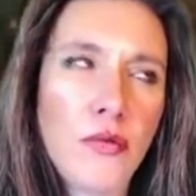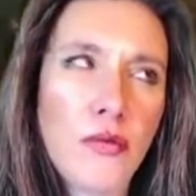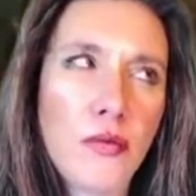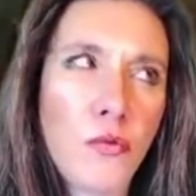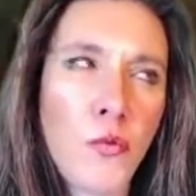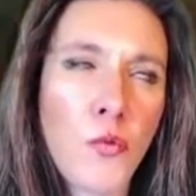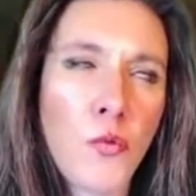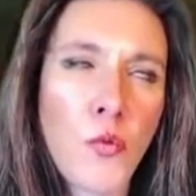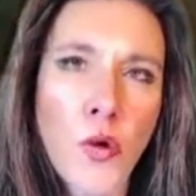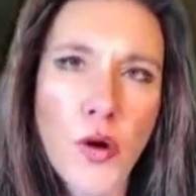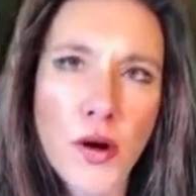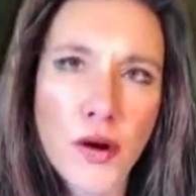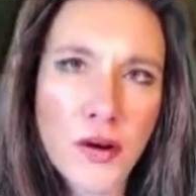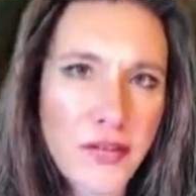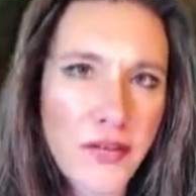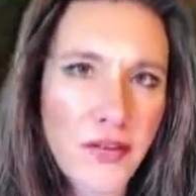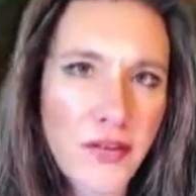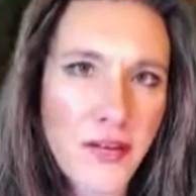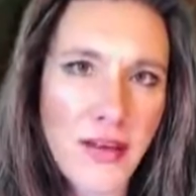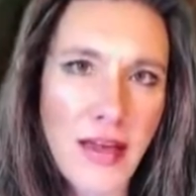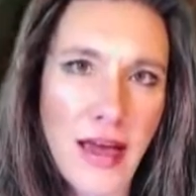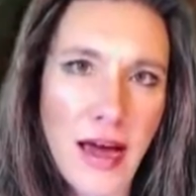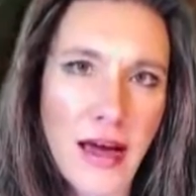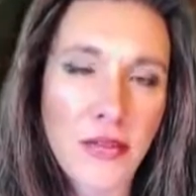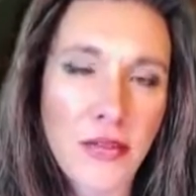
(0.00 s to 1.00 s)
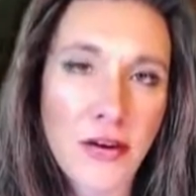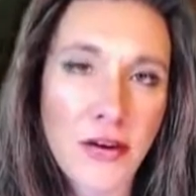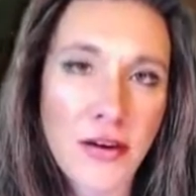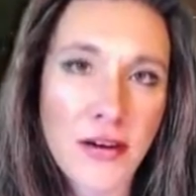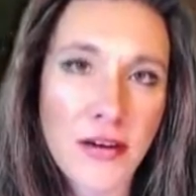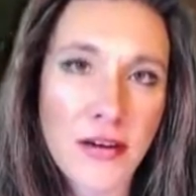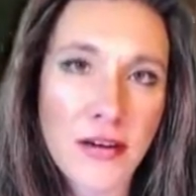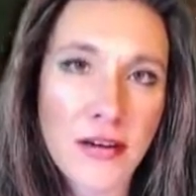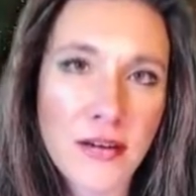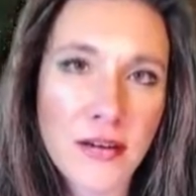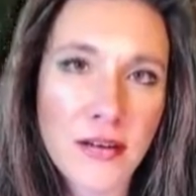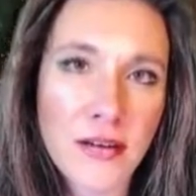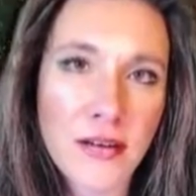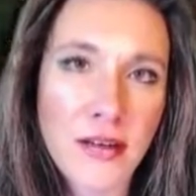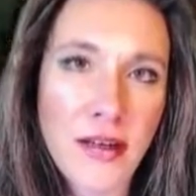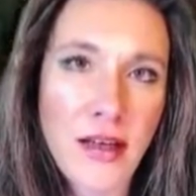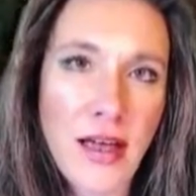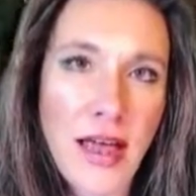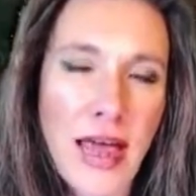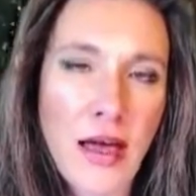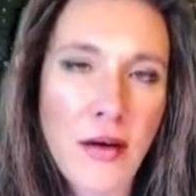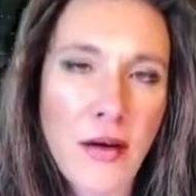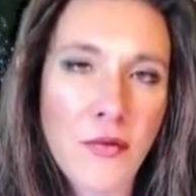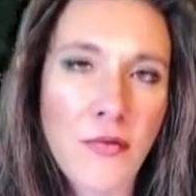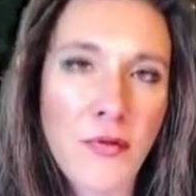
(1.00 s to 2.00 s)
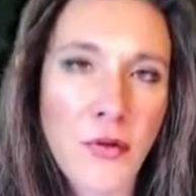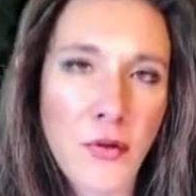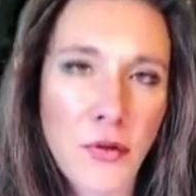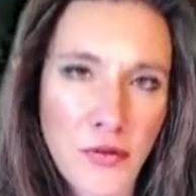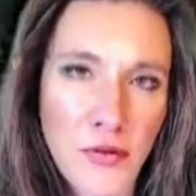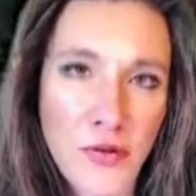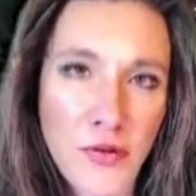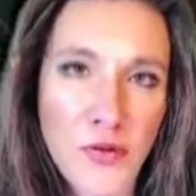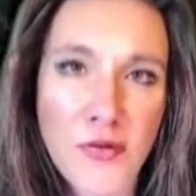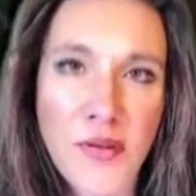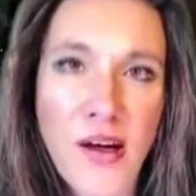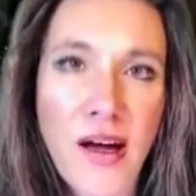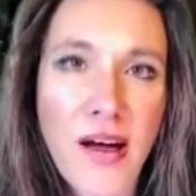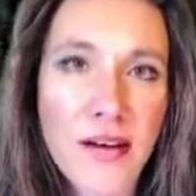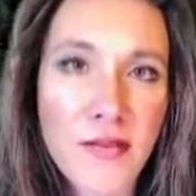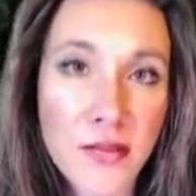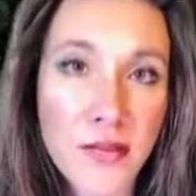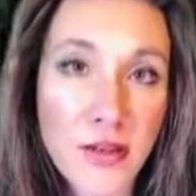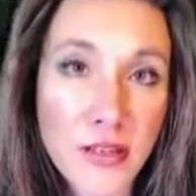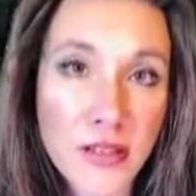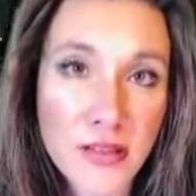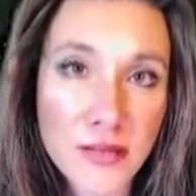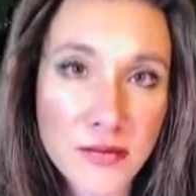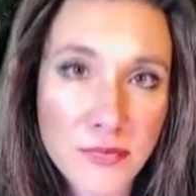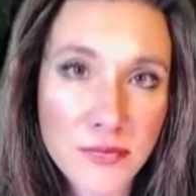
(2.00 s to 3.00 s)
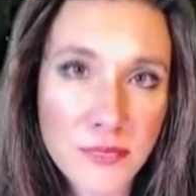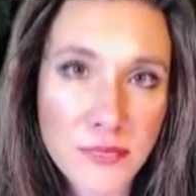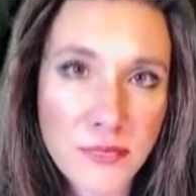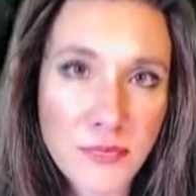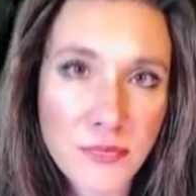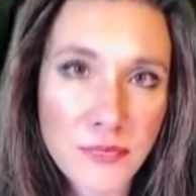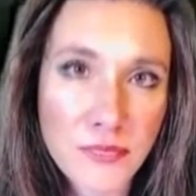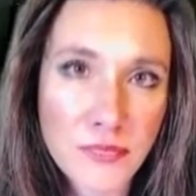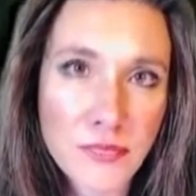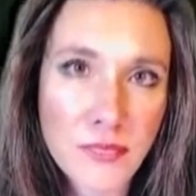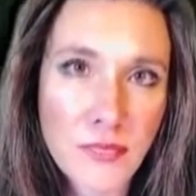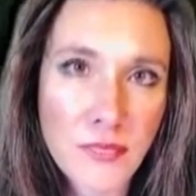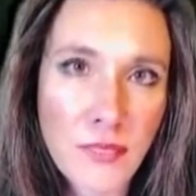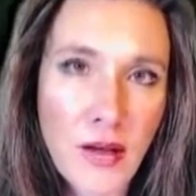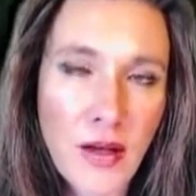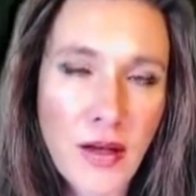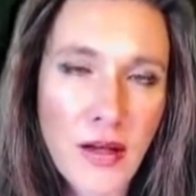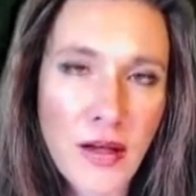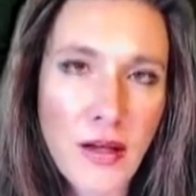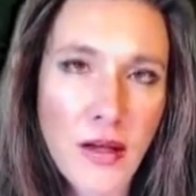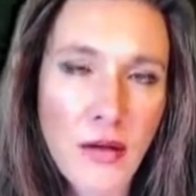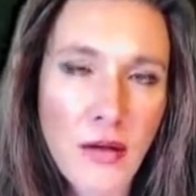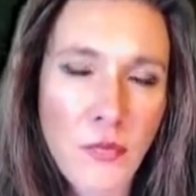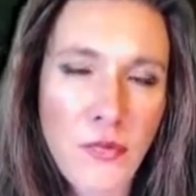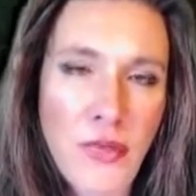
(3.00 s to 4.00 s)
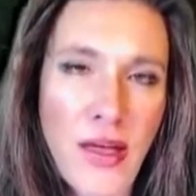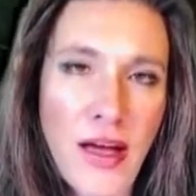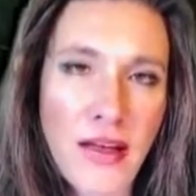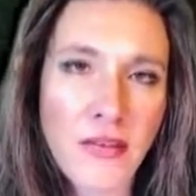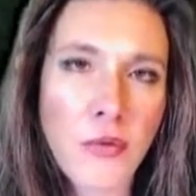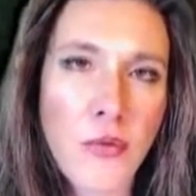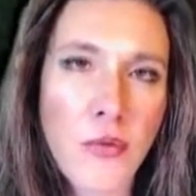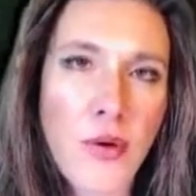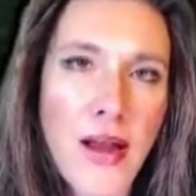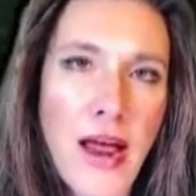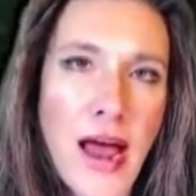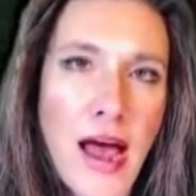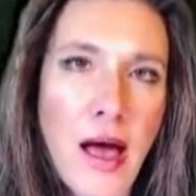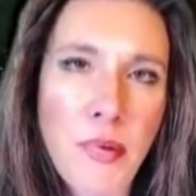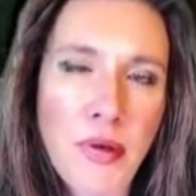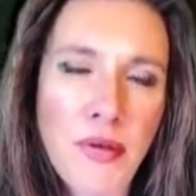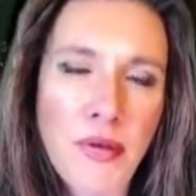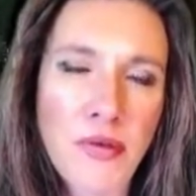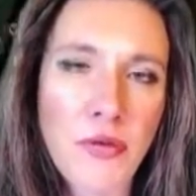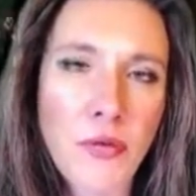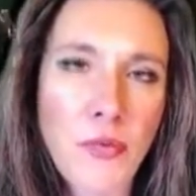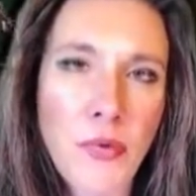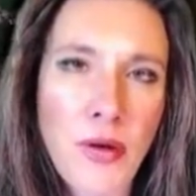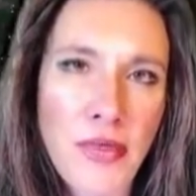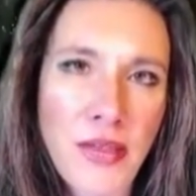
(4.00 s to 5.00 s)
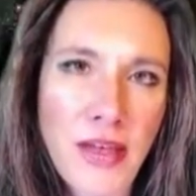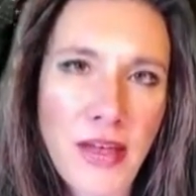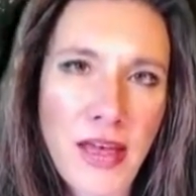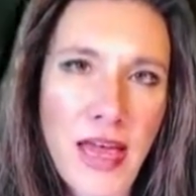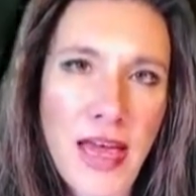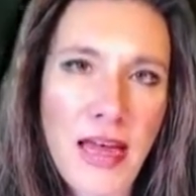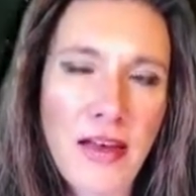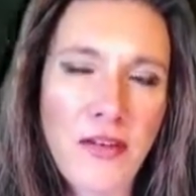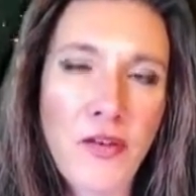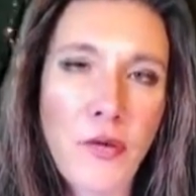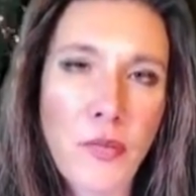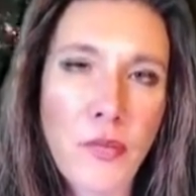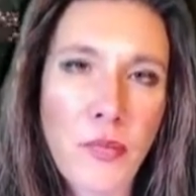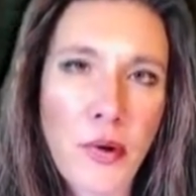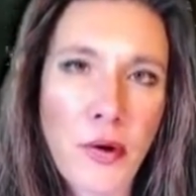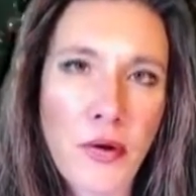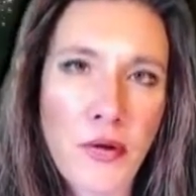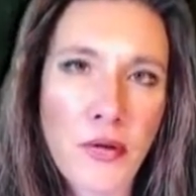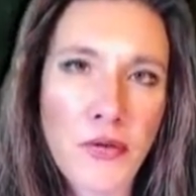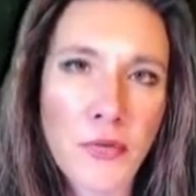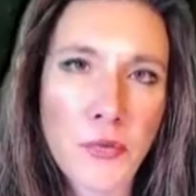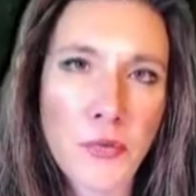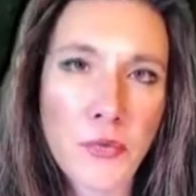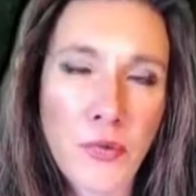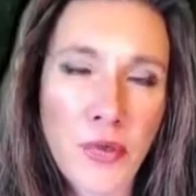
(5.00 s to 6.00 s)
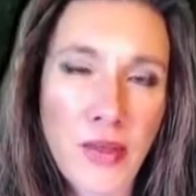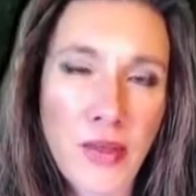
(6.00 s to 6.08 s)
work together for survival. That's what happens when a person